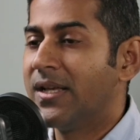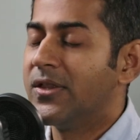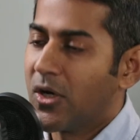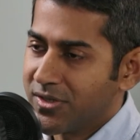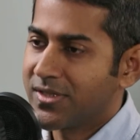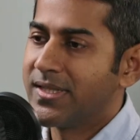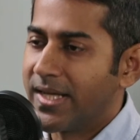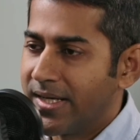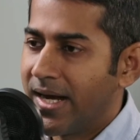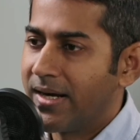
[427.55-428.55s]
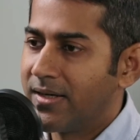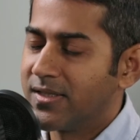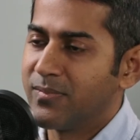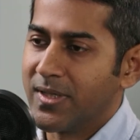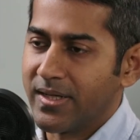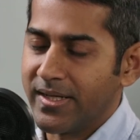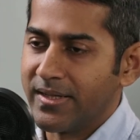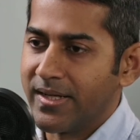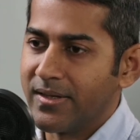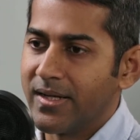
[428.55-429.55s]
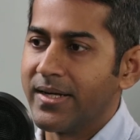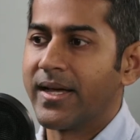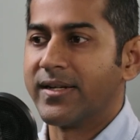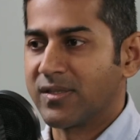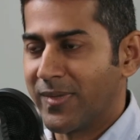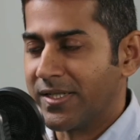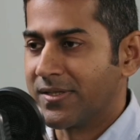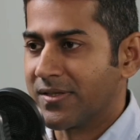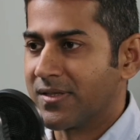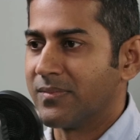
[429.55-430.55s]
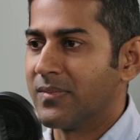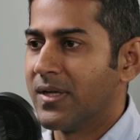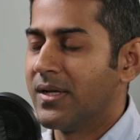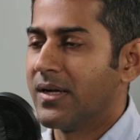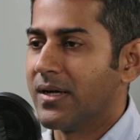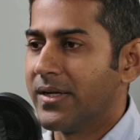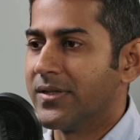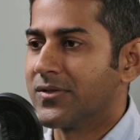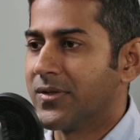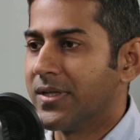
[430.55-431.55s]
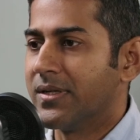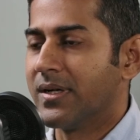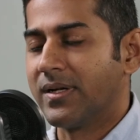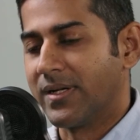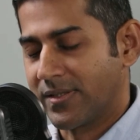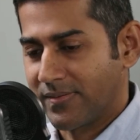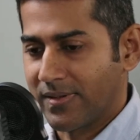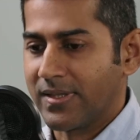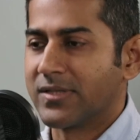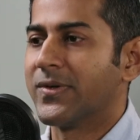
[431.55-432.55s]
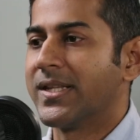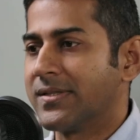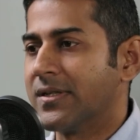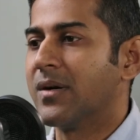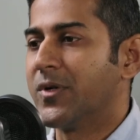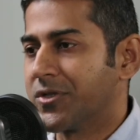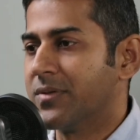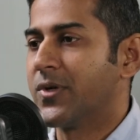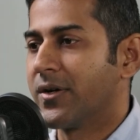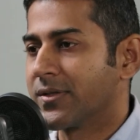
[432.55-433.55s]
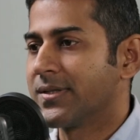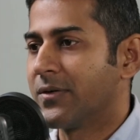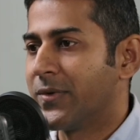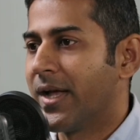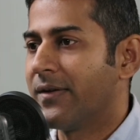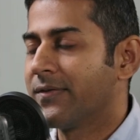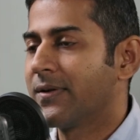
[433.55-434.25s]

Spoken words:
not just in the air handlers, but in the entire split system industry, as well as the commercial products that we have.